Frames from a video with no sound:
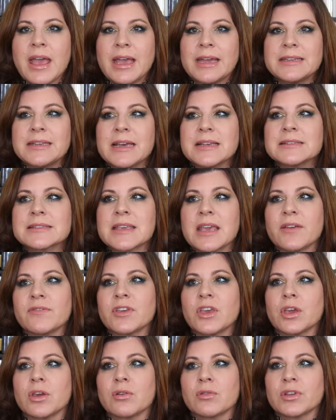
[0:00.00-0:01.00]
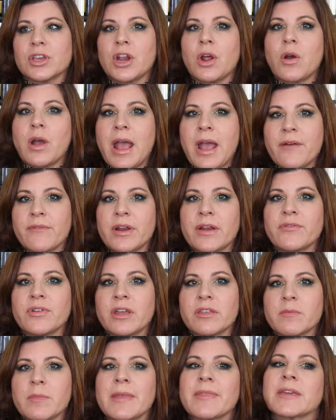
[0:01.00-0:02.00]
It does give you, you know,
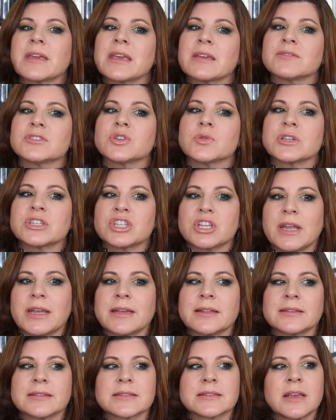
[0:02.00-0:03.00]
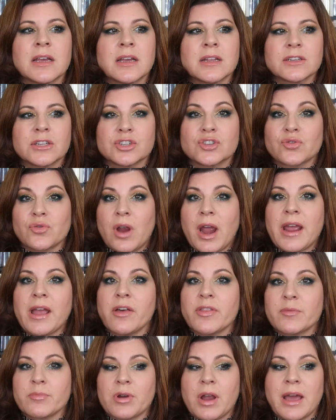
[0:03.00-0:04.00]
every other month it gives you a chance to try
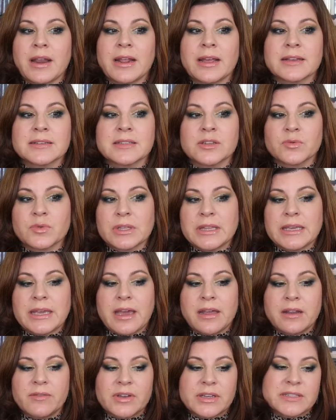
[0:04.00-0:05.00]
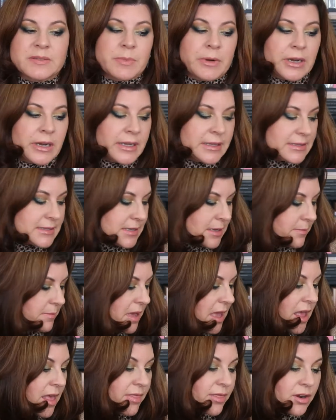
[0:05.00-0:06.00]
all the products and really kind of experience
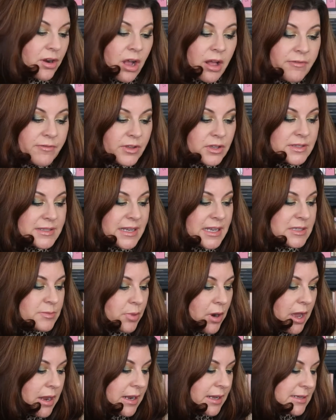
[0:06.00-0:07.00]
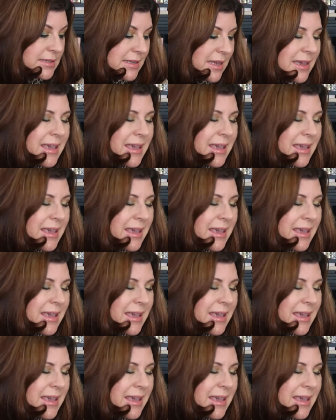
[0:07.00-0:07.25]
them. They're all full-size products.